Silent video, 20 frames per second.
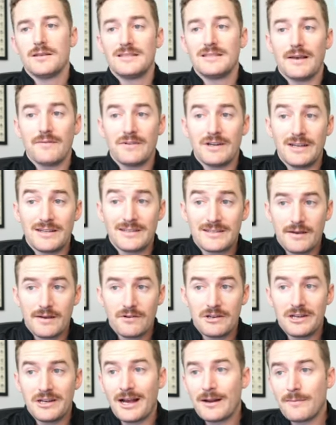70 to
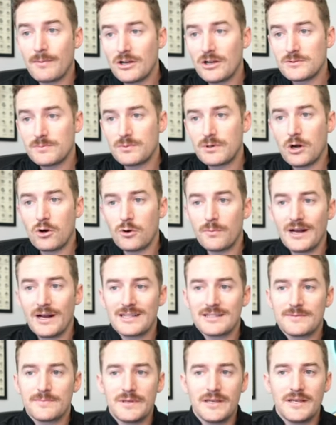79 miles per hour
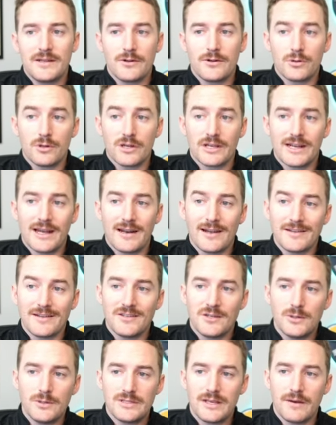bat speed, you're looking at a
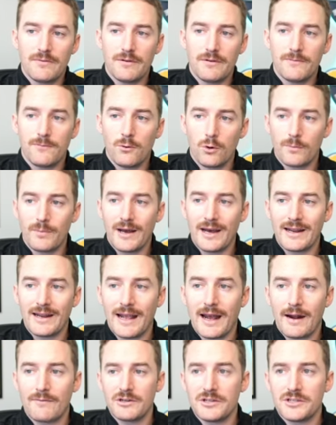274 batting
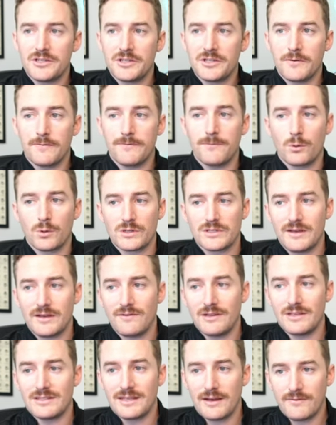average, a
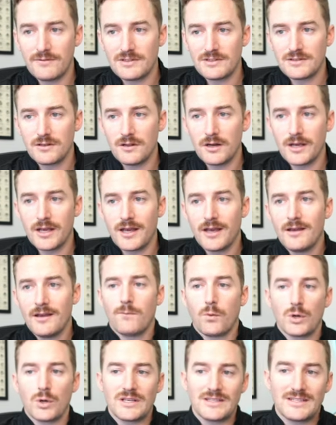477 slug,
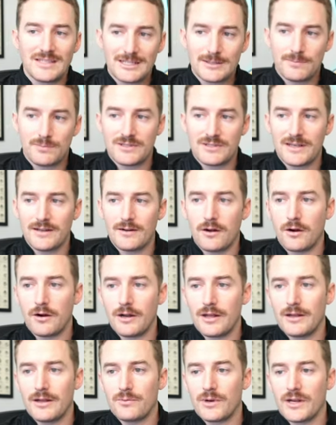46% hard
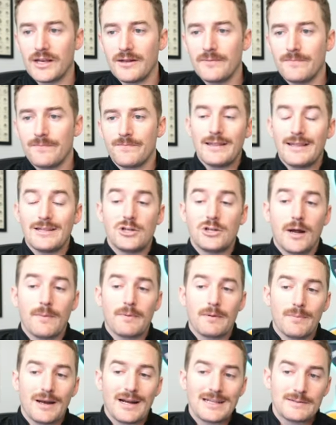hit rate, and then
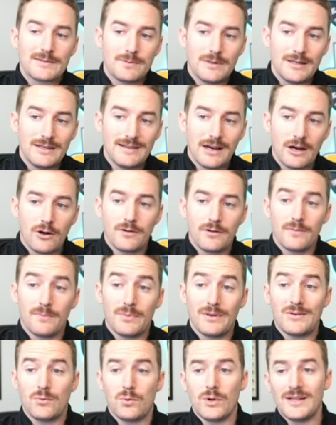dropping bat speed down to
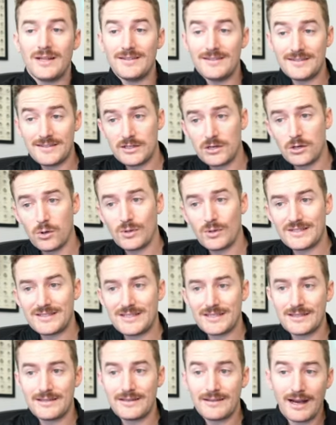between 0 and
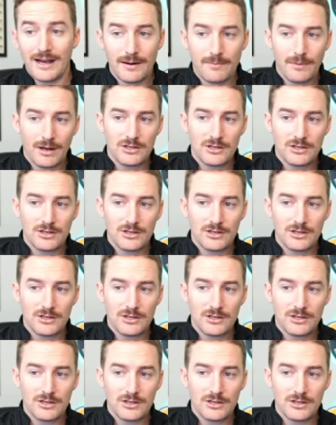69